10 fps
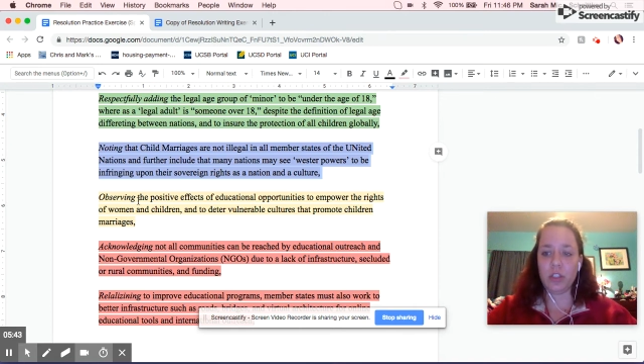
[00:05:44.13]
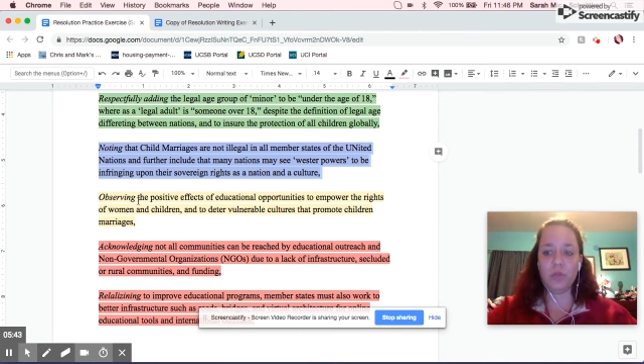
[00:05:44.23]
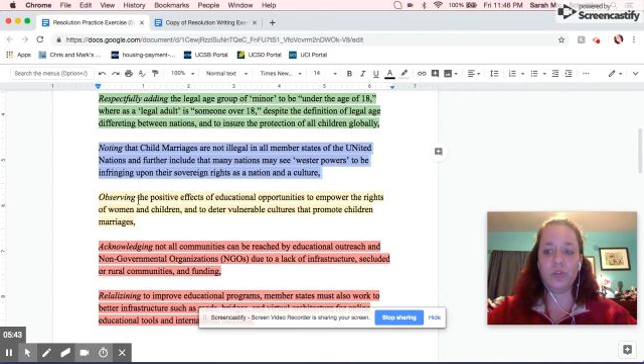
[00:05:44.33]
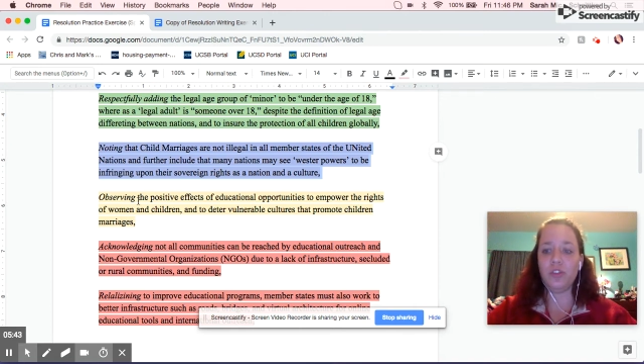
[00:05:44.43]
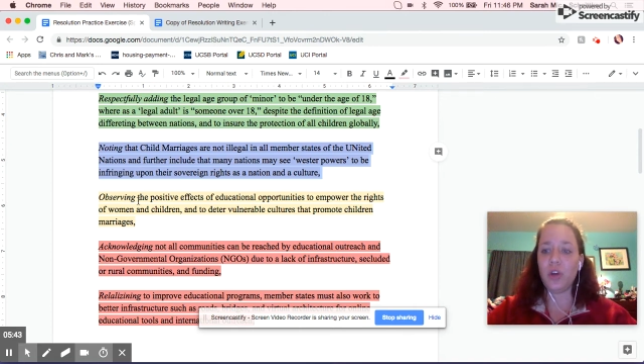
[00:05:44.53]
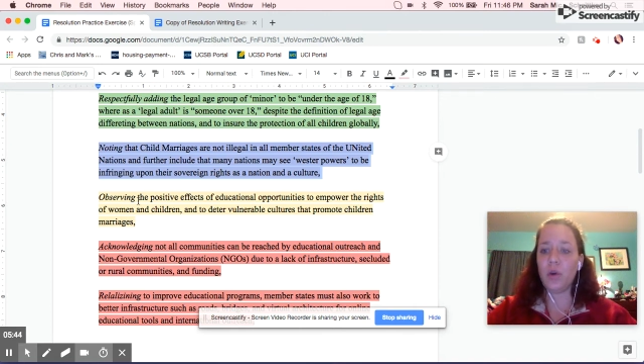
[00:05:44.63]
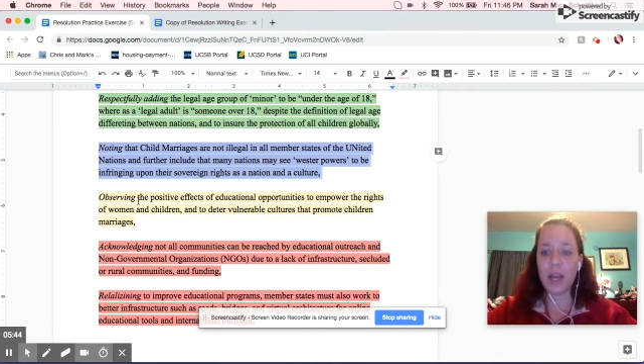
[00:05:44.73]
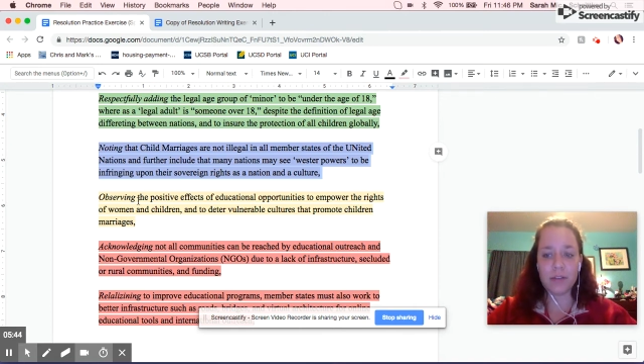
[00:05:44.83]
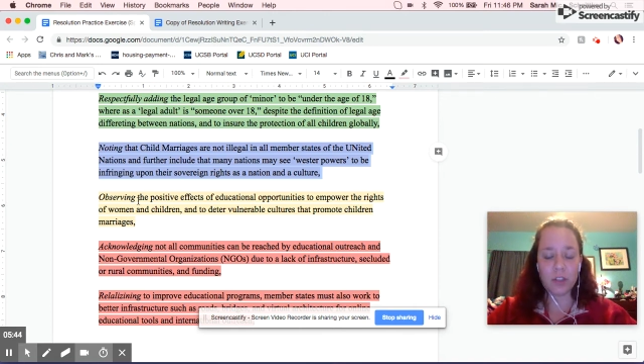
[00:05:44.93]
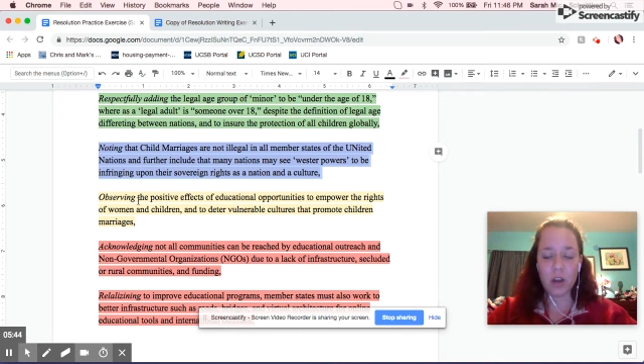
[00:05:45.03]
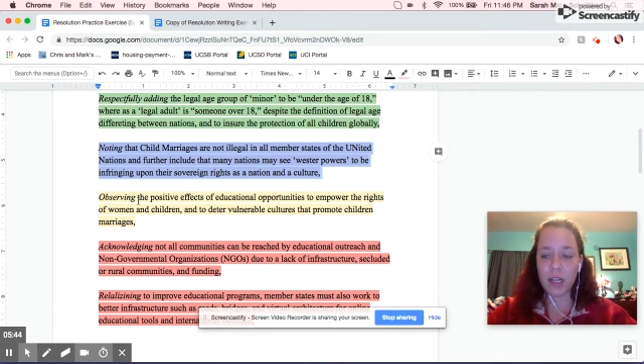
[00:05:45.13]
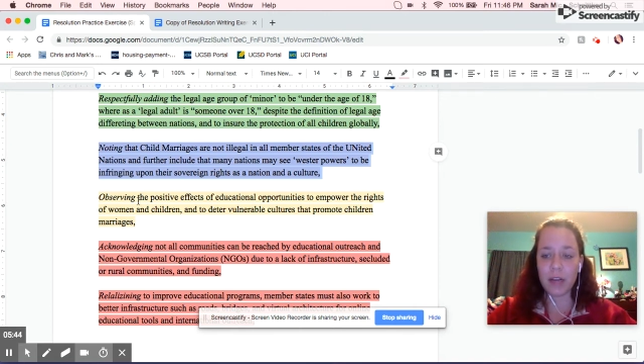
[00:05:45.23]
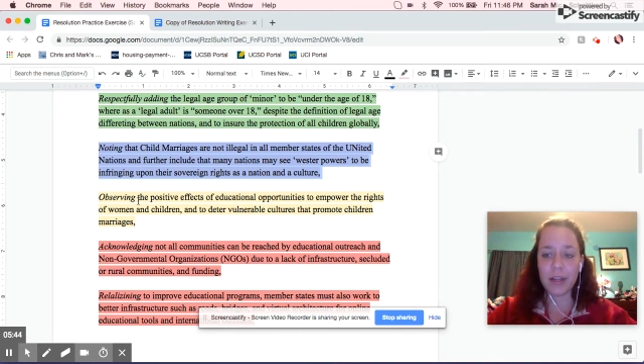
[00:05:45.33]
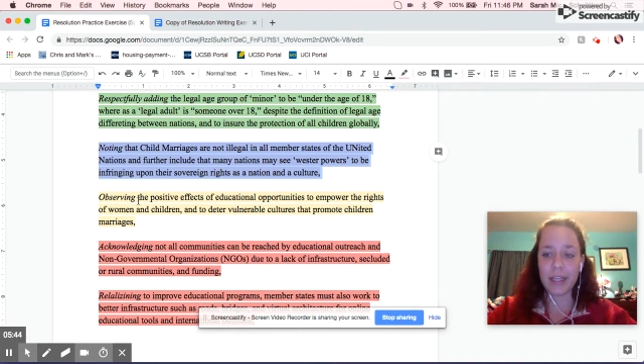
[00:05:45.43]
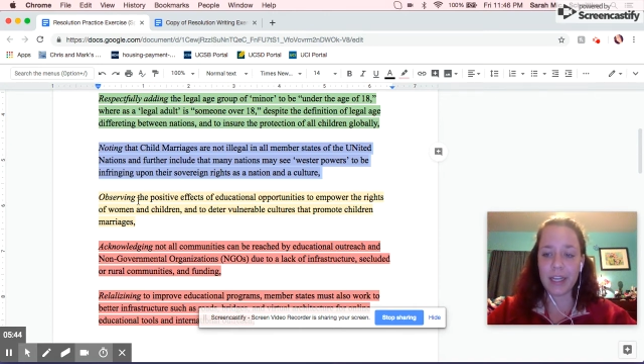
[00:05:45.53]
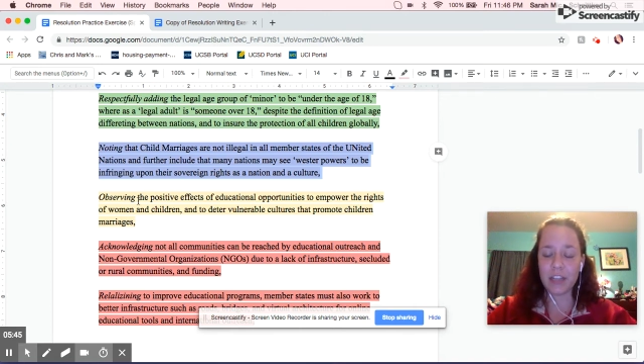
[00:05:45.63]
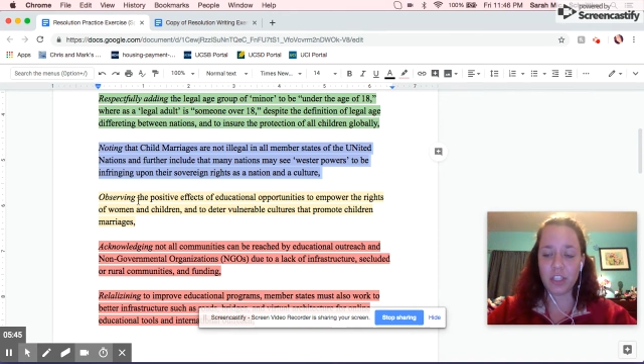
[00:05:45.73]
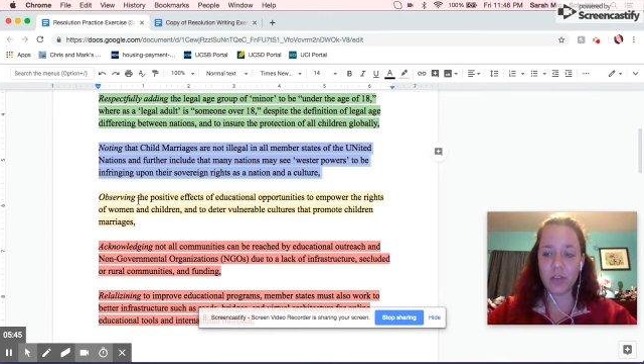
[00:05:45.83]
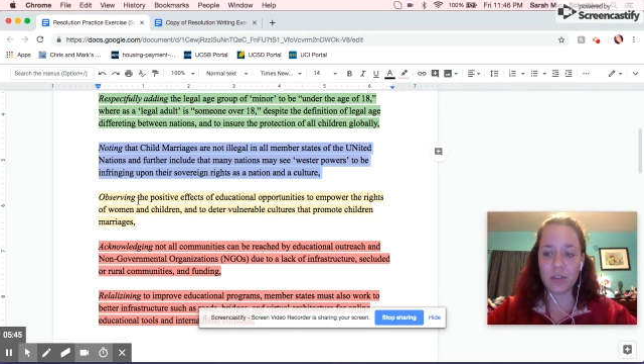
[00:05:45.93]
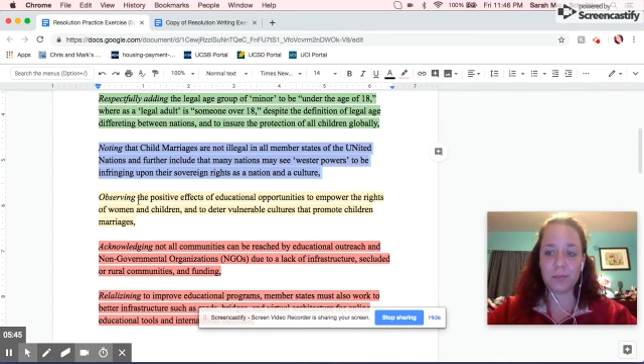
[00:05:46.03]
You don't have to call out any
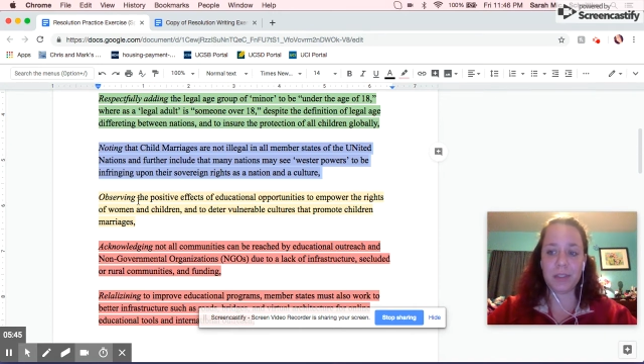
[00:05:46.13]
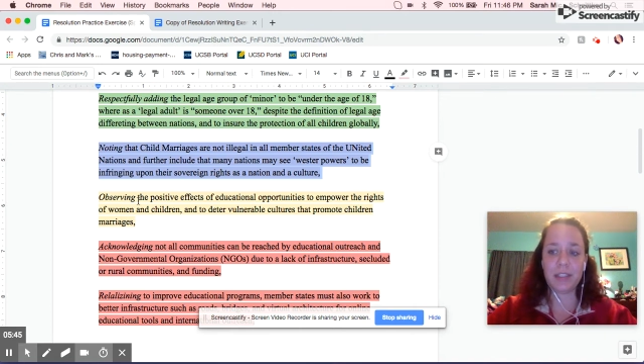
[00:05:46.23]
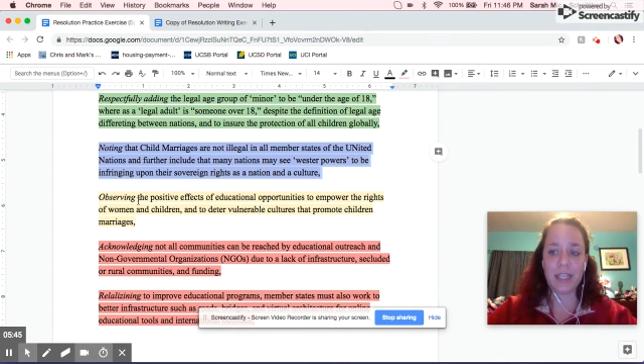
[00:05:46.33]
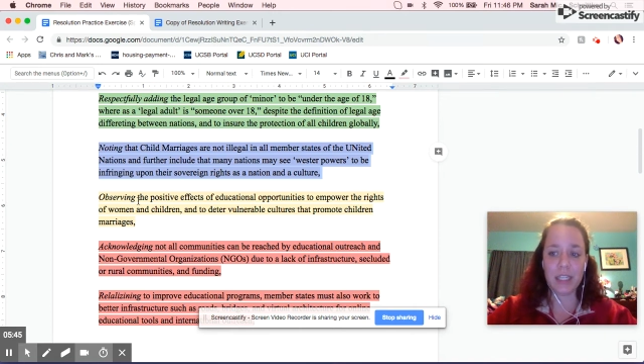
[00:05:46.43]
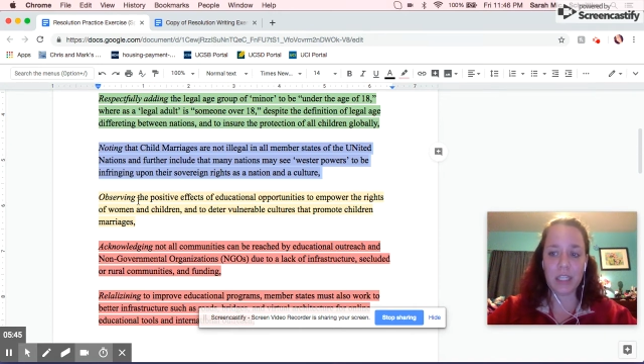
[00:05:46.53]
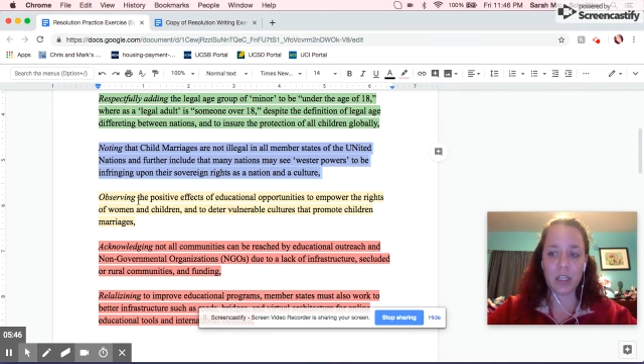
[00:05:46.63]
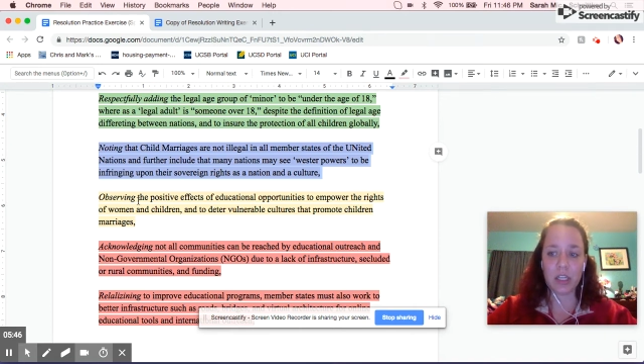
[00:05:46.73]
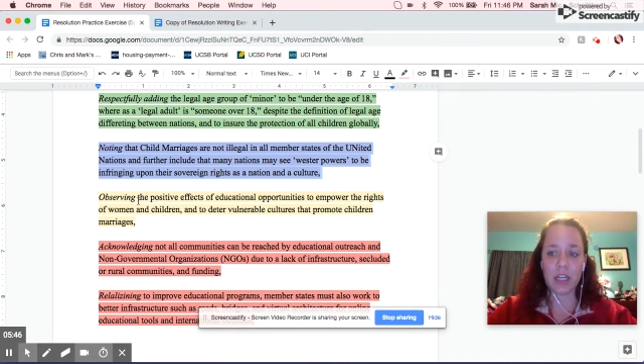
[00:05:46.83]
NGOs in particular